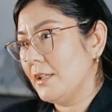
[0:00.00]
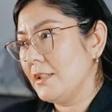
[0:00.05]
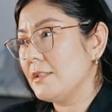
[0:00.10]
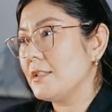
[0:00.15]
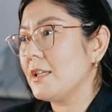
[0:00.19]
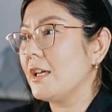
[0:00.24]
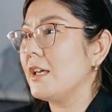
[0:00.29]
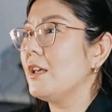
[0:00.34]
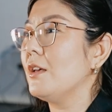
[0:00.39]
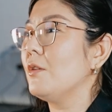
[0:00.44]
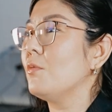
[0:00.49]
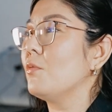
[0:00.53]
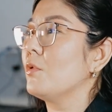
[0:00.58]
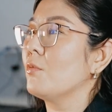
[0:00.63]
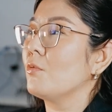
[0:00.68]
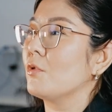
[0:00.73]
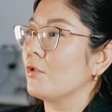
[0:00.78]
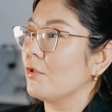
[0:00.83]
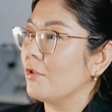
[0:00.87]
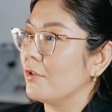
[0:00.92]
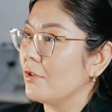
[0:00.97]
day, we
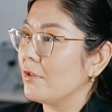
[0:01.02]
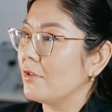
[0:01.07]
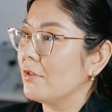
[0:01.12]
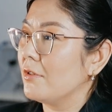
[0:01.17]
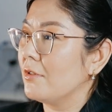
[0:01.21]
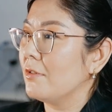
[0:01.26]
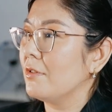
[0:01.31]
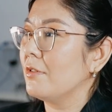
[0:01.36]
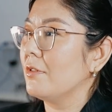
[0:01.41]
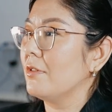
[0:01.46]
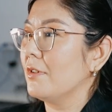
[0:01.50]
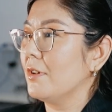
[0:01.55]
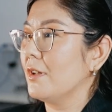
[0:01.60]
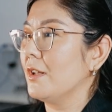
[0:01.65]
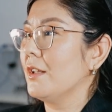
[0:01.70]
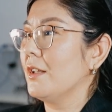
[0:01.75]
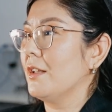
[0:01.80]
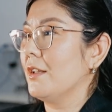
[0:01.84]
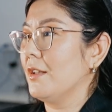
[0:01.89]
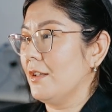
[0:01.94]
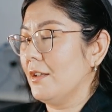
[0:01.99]
were good.
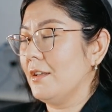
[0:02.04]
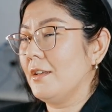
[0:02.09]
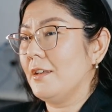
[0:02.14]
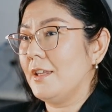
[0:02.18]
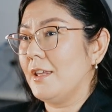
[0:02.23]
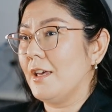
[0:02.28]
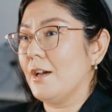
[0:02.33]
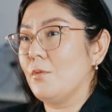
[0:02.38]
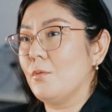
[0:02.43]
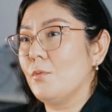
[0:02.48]
Yeah,